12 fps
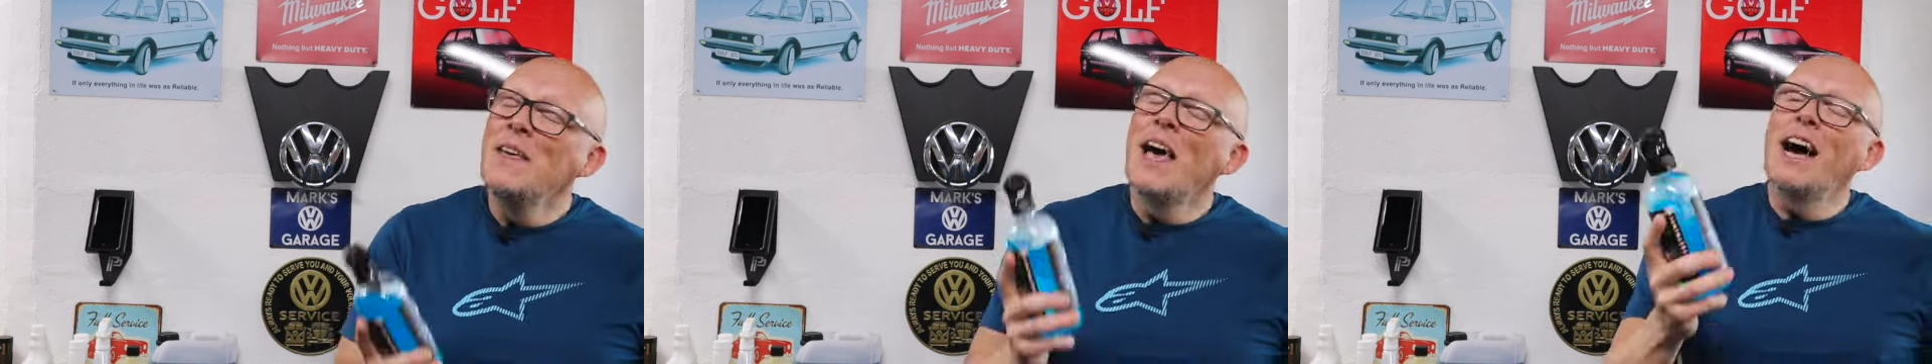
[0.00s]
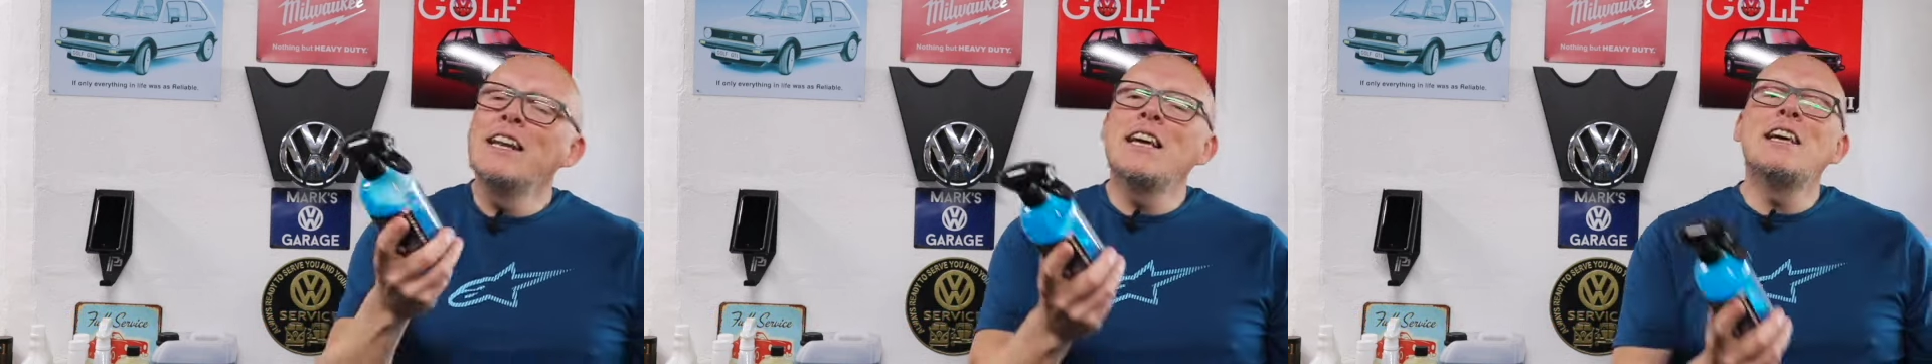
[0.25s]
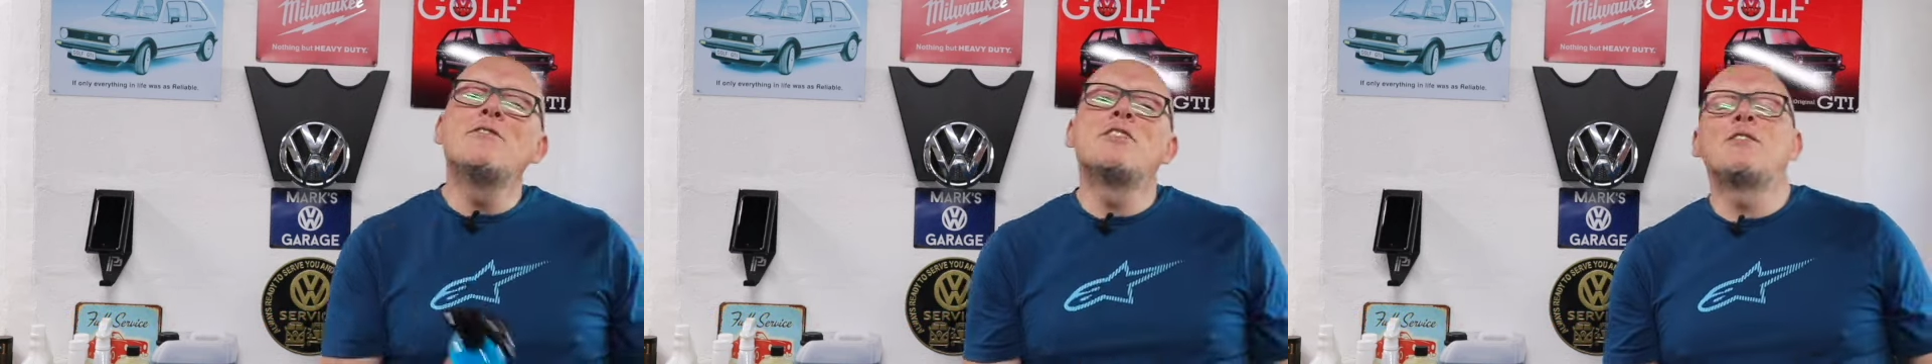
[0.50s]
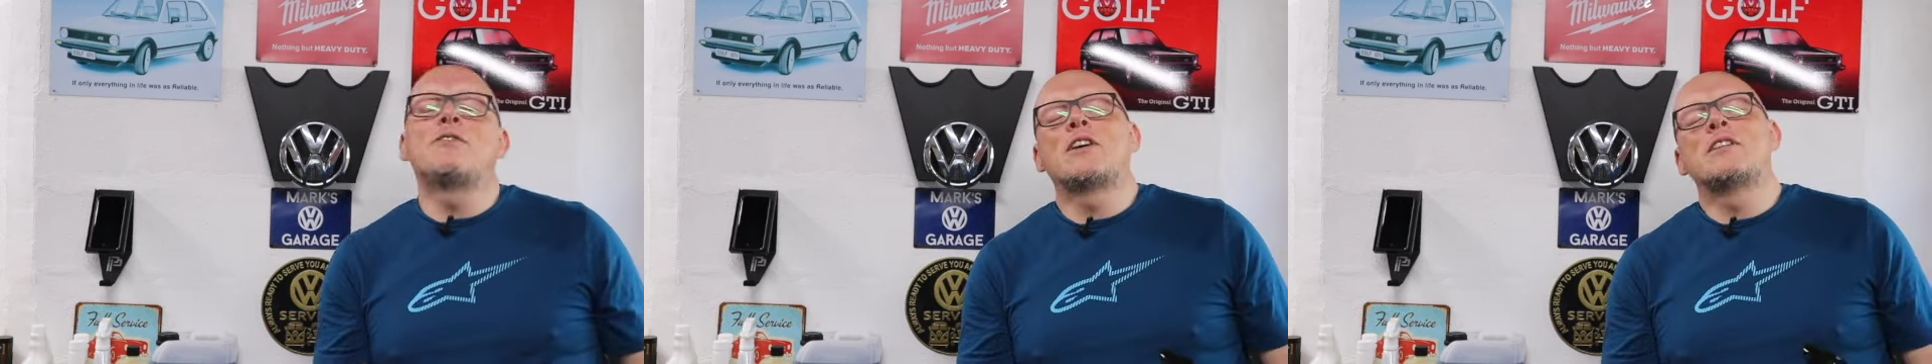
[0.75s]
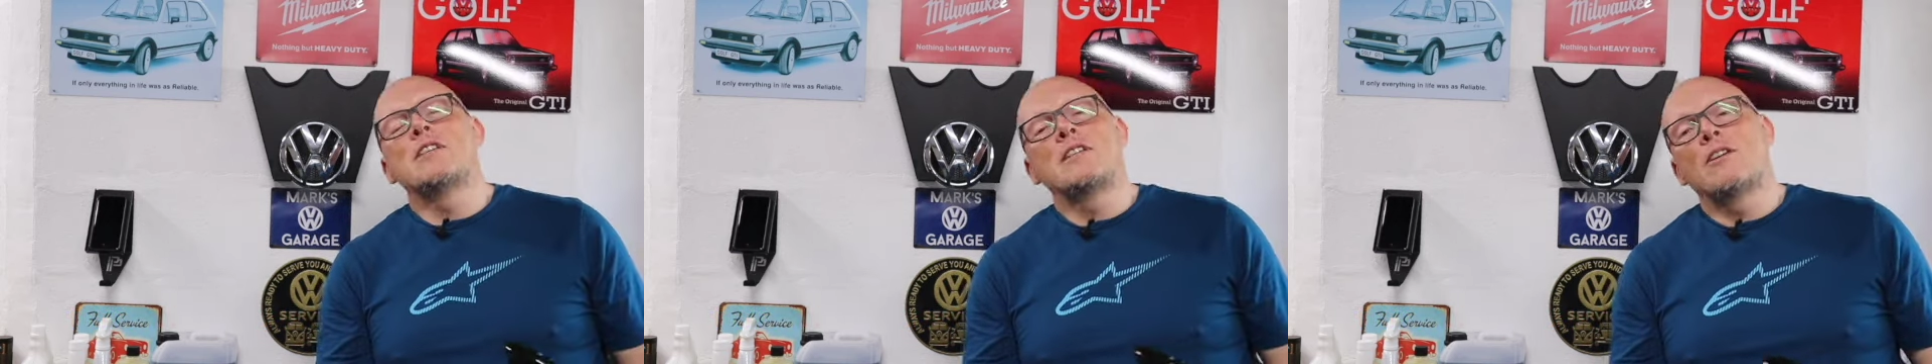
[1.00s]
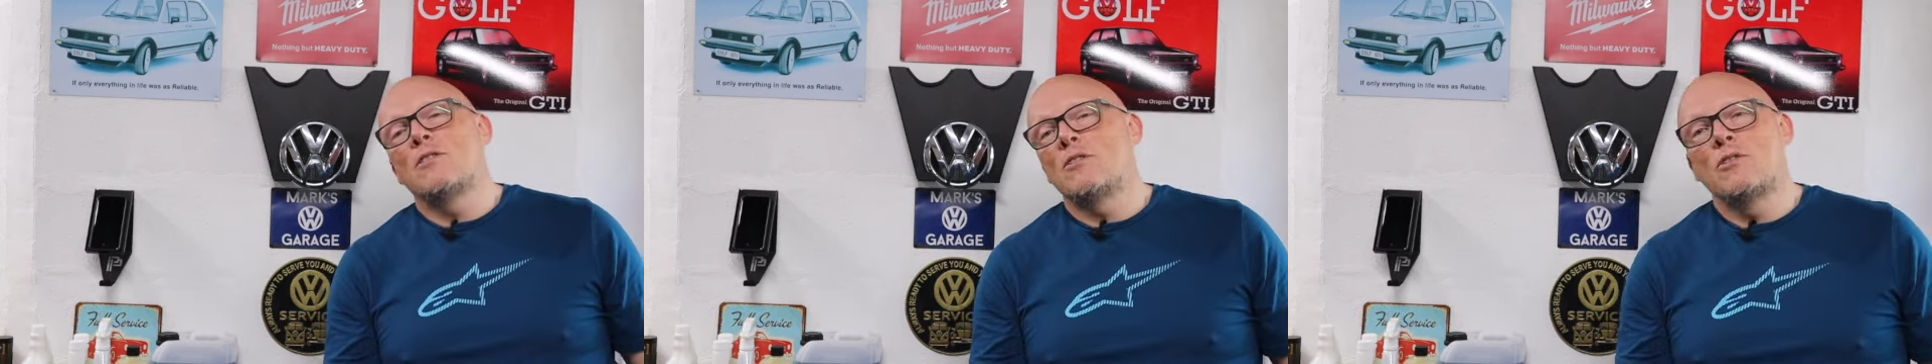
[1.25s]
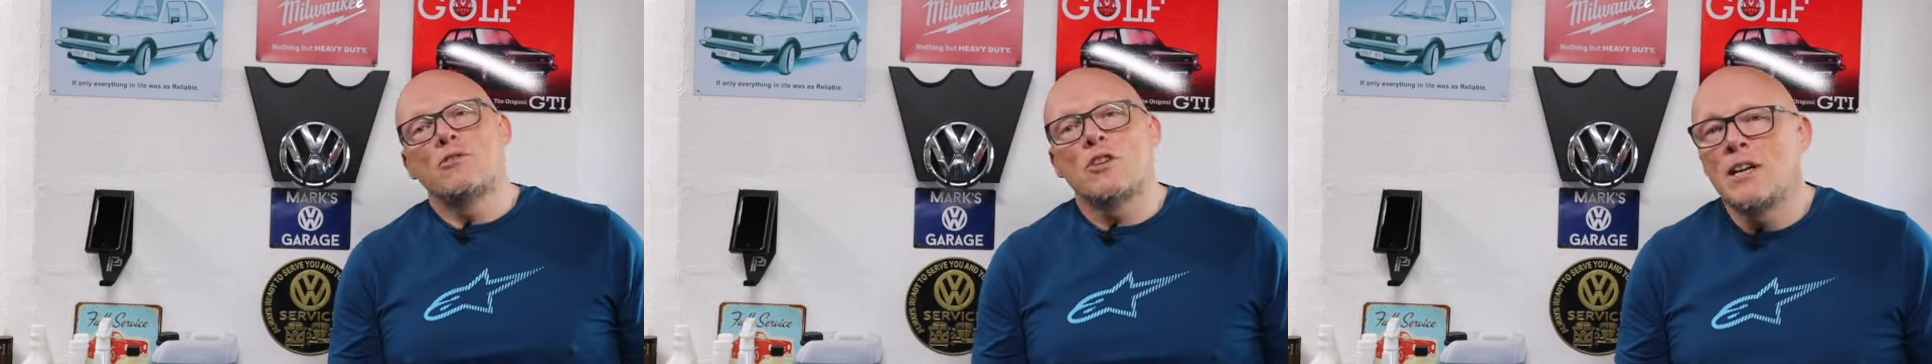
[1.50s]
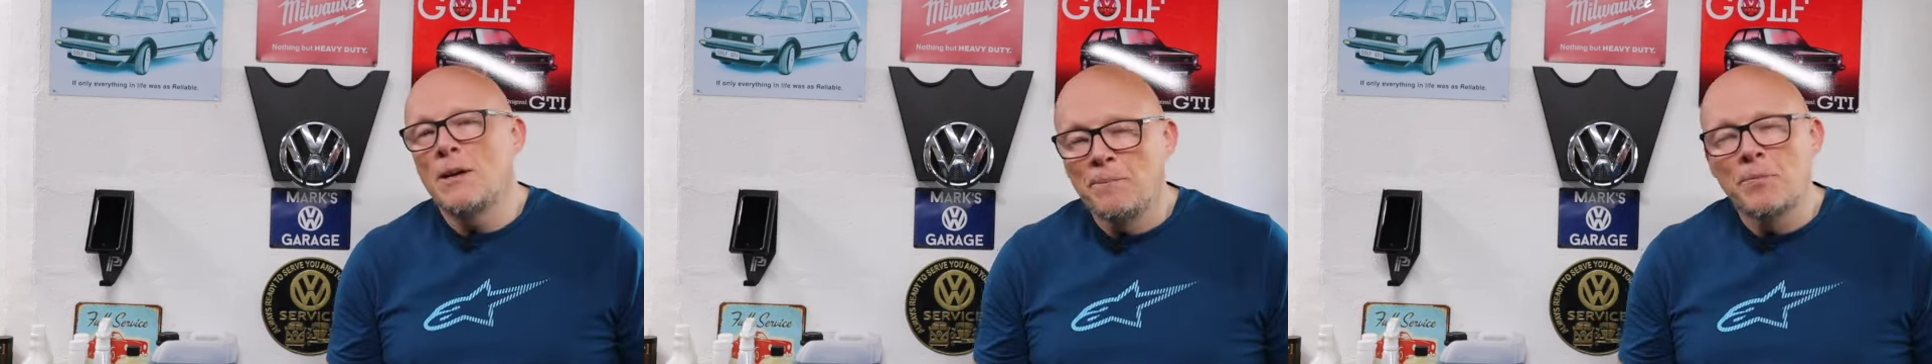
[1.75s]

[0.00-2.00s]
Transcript: And even if they did give it for free,